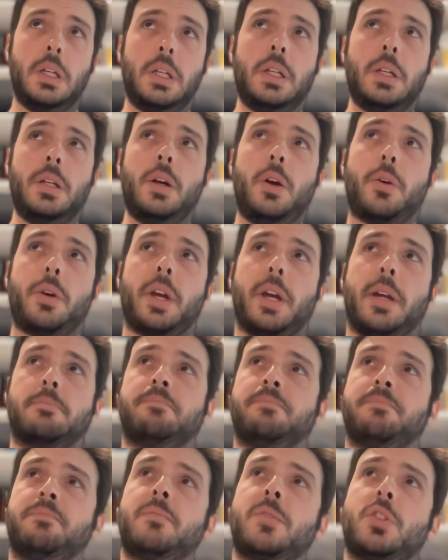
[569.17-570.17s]
Okay,
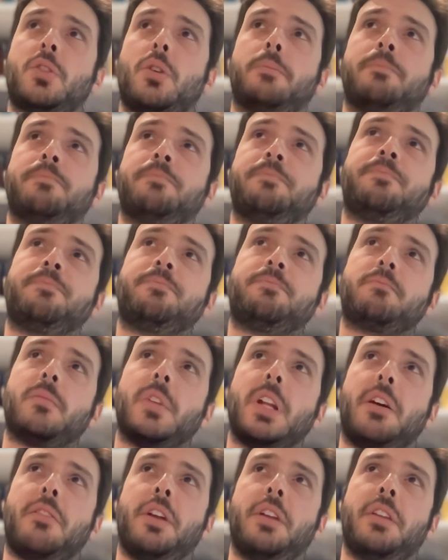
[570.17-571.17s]
so
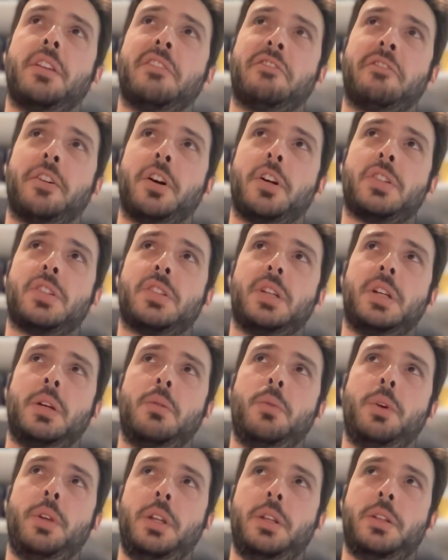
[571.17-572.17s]
I think the first thing
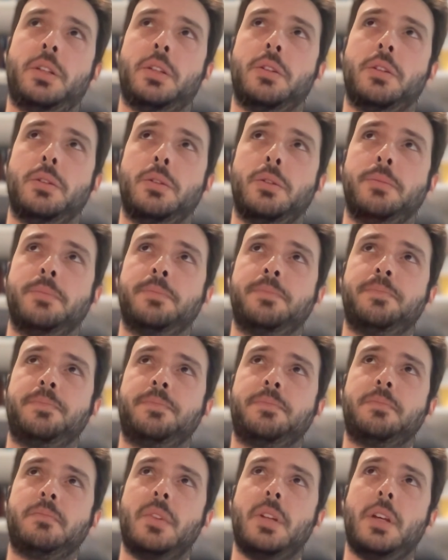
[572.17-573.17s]
we need to do
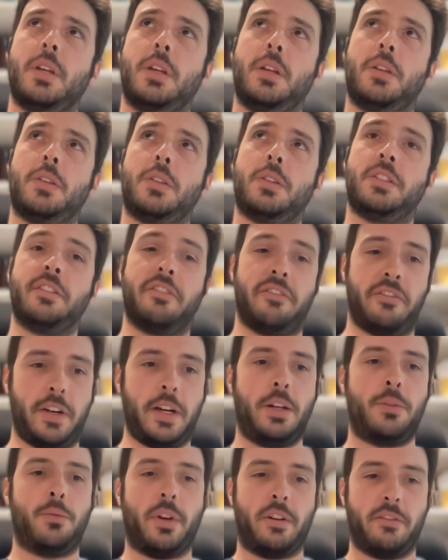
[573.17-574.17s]
is define
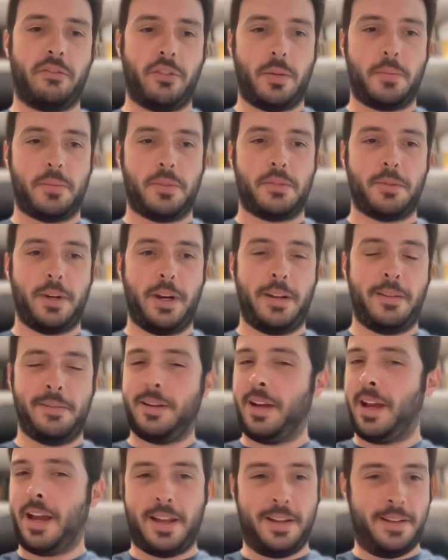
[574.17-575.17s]
RevOps, right?
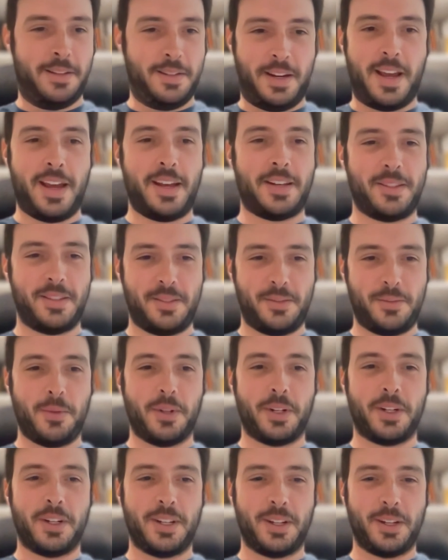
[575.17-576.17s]
And yes, we're
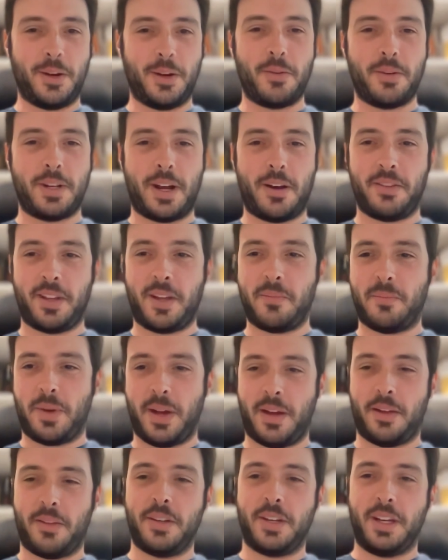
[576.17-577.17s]
going to go down that
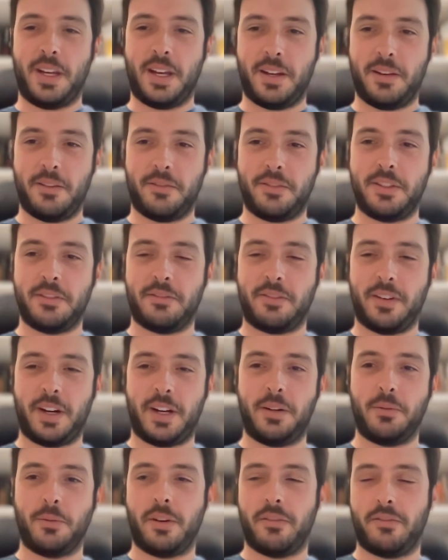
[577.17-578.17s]
path again of defining
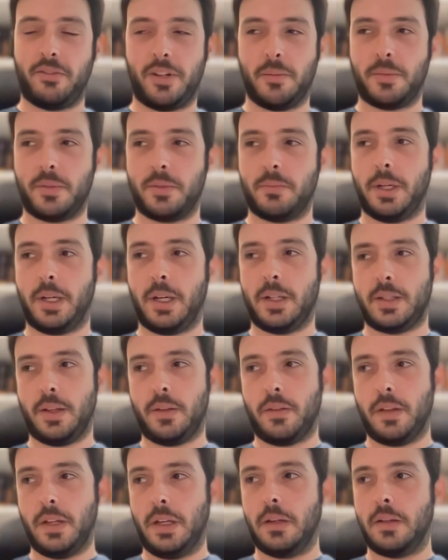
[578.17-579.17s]
RevOps, because I
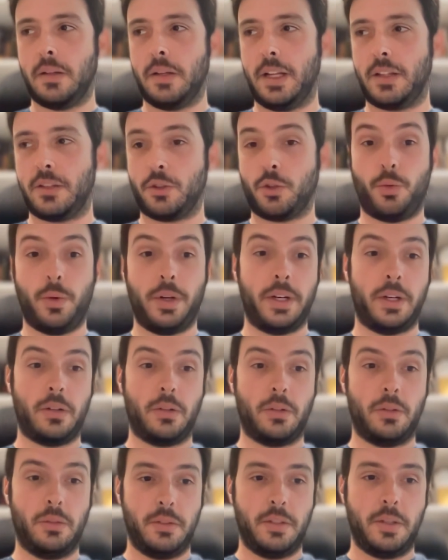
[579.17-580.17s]
think it's
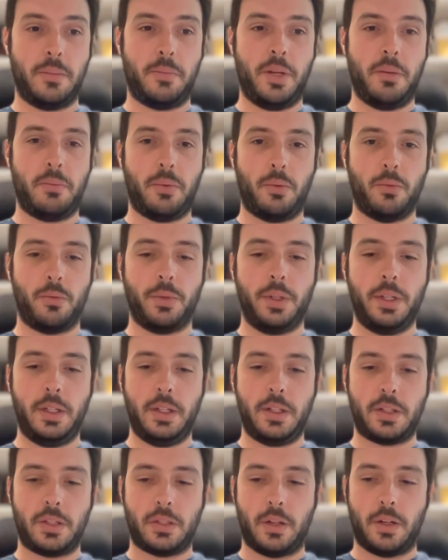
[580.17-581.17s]
critical that people really
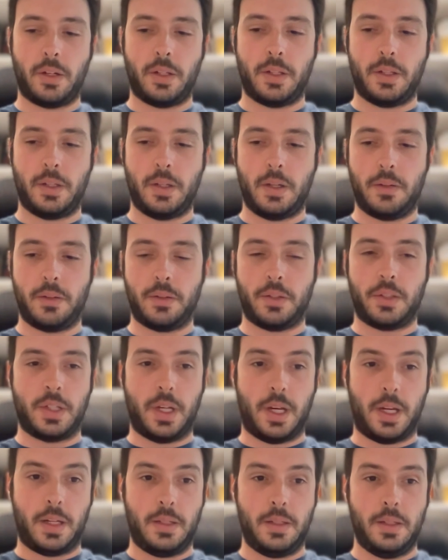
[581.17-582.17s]
start to
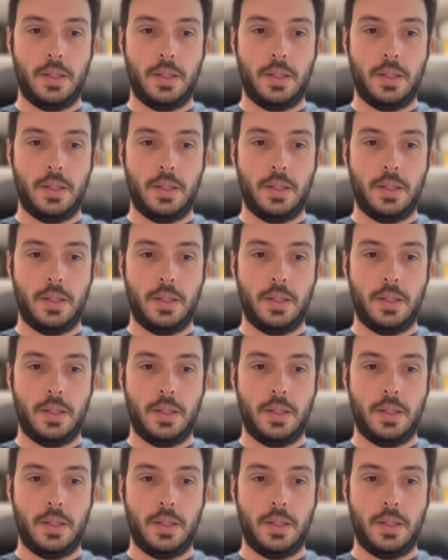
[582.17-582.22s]
understand